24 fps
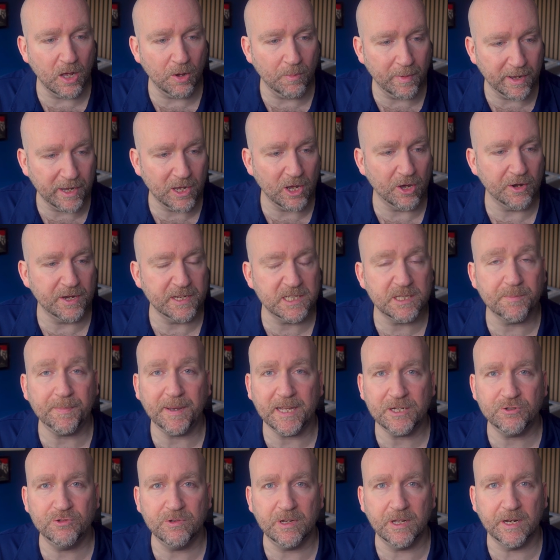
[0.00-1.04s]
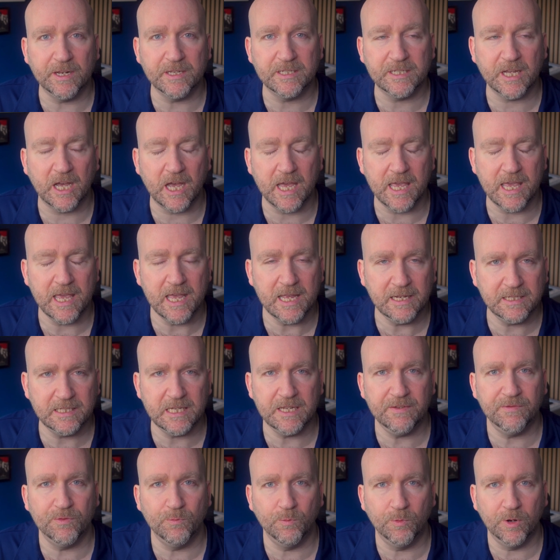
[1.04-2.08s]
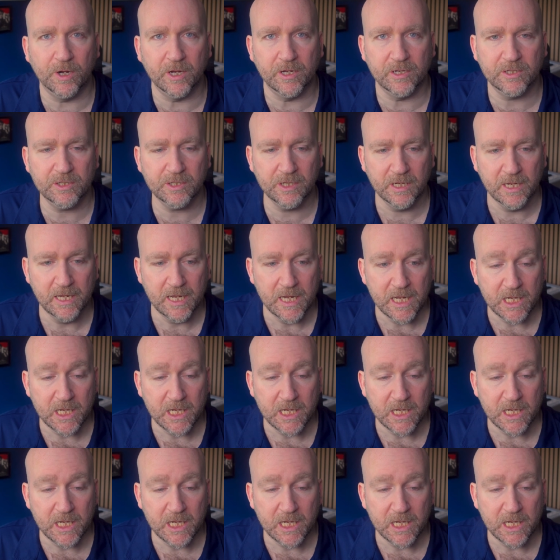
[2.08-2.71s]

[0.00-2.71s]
oh my God, is the battery going to die? It's even worse.